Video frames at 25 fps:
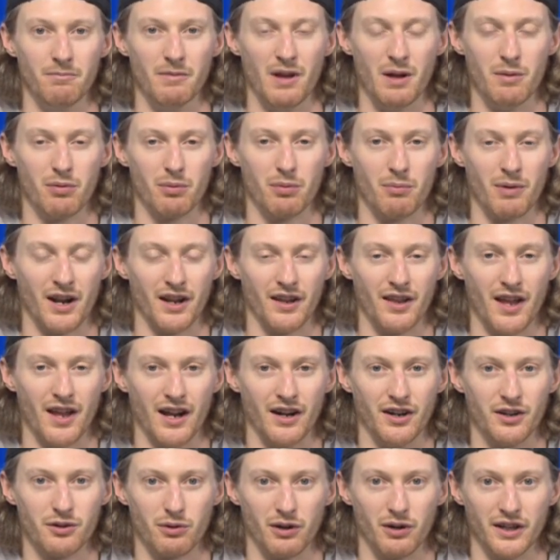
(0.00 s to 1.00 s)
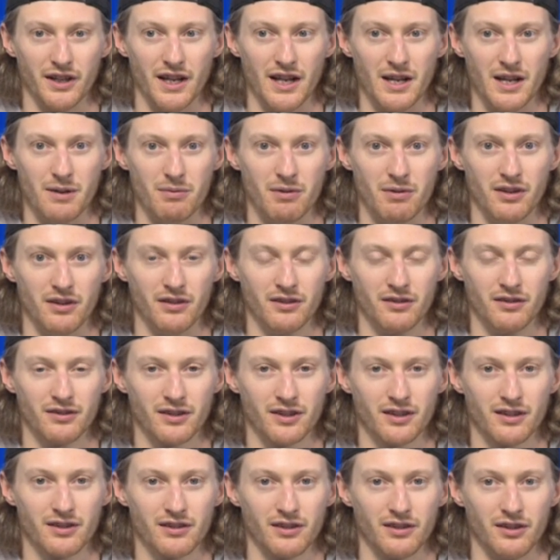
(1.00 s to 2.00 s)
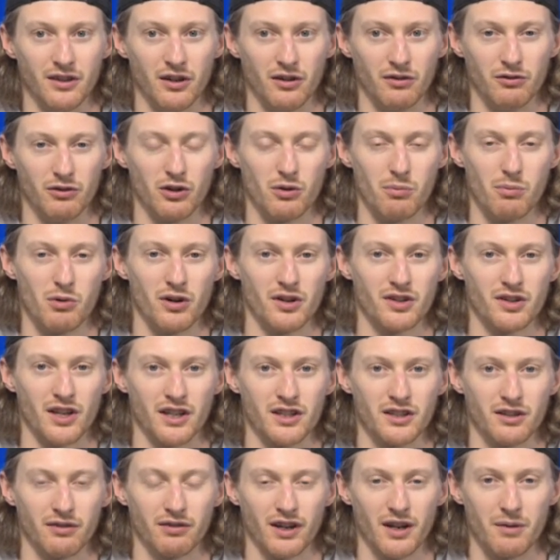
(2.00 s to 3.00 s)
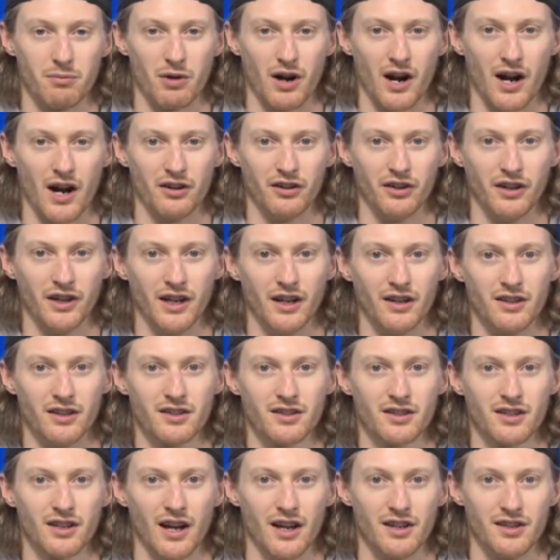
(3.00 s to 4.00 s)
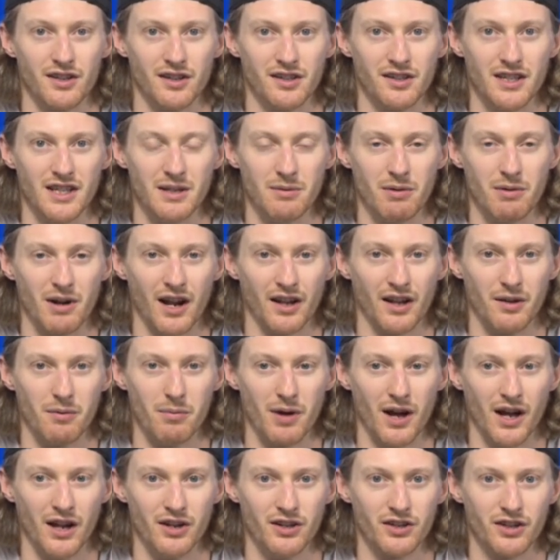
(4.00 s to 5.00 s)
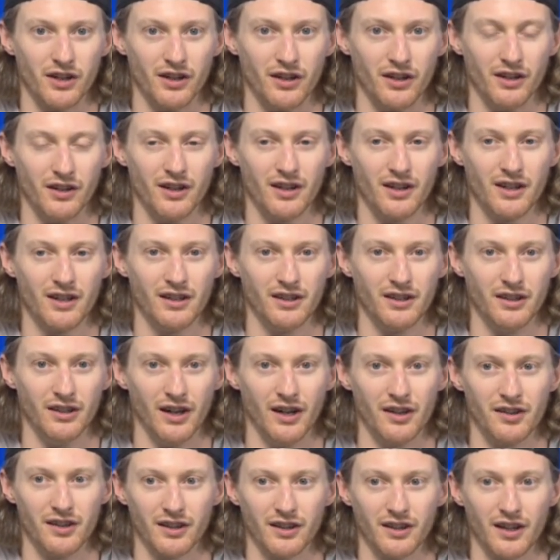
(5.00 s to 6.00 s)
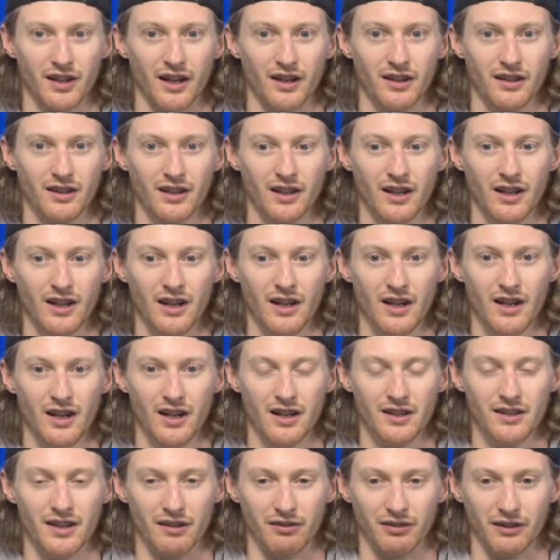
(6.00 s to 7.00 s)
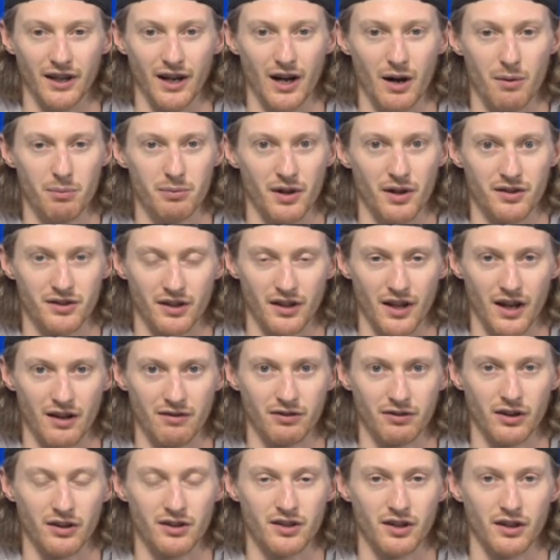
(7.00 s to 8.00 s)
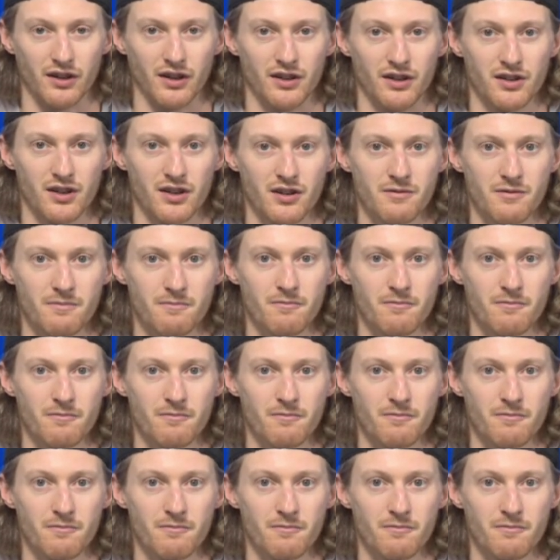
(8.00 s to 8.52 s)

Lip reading: implemented that into our game and, you know, a little more sense of camaraderie as a team and on the bench. And, you know, I think that definitely helped us in that first series.